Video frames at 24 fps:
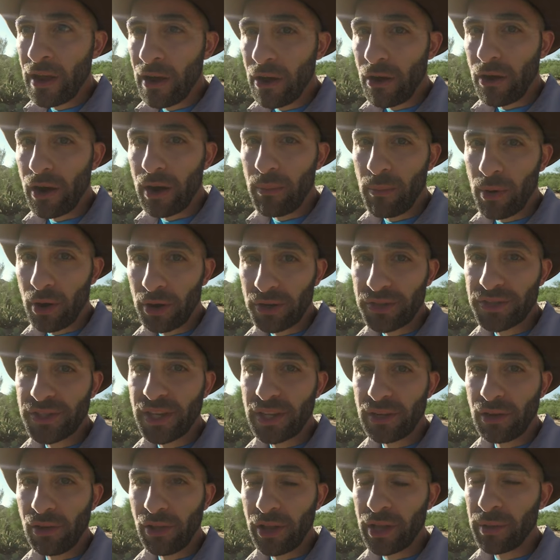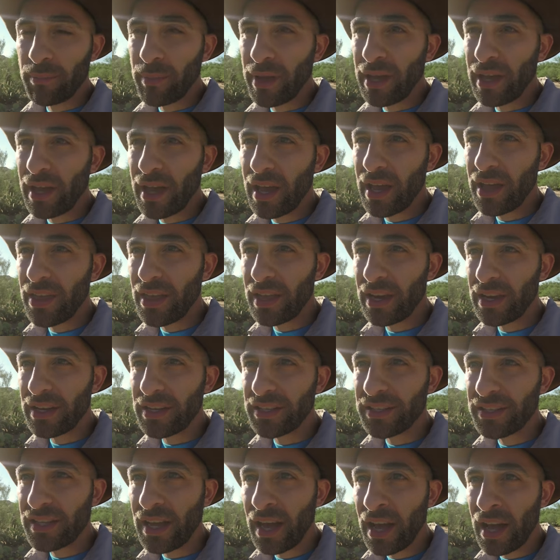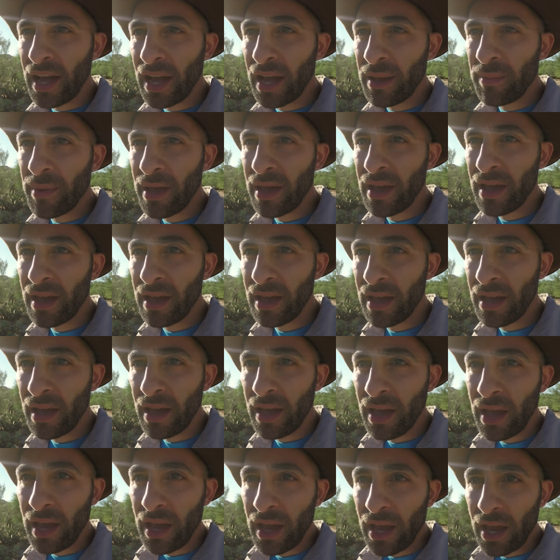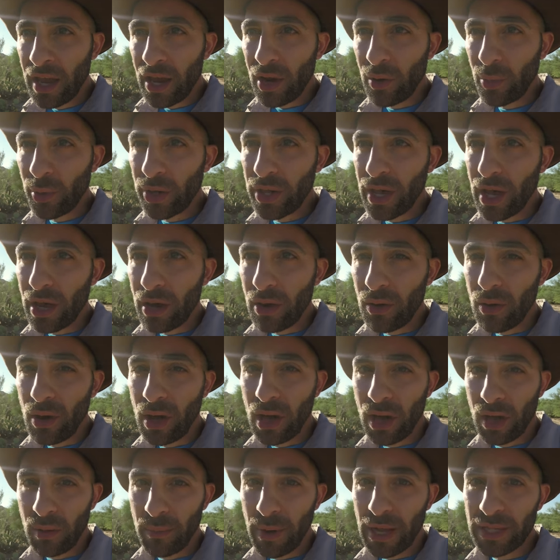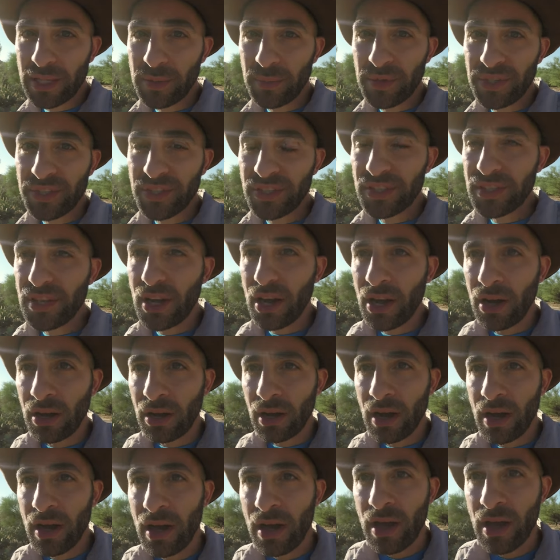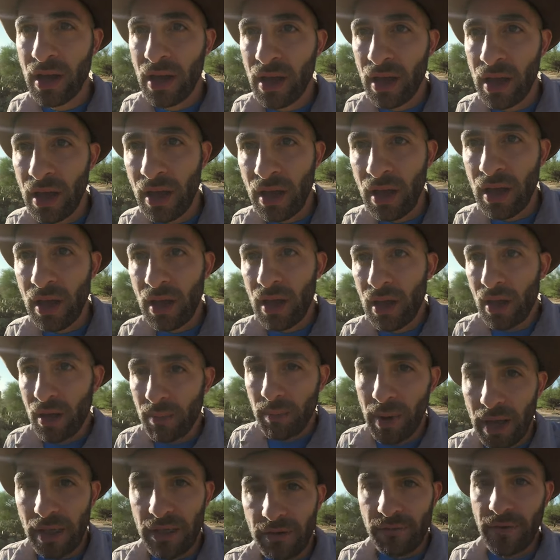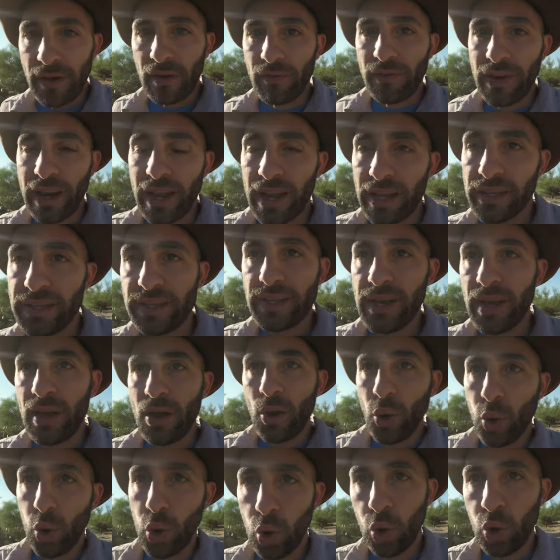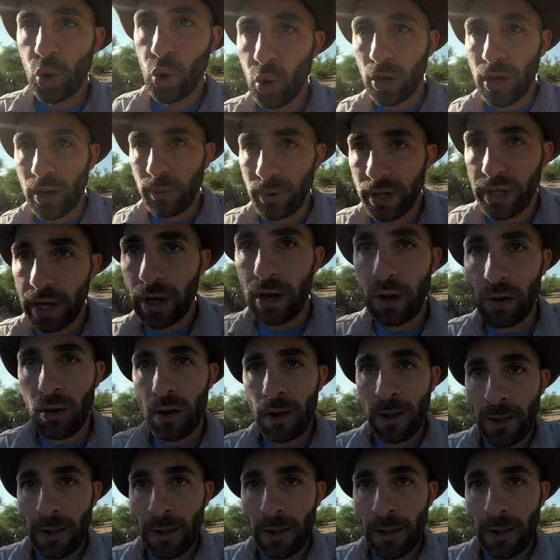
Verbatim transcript: All right, Mark signaling me that it is time. Here we go. I'm about to be stung by the Velvet Ant. Whew, here we go.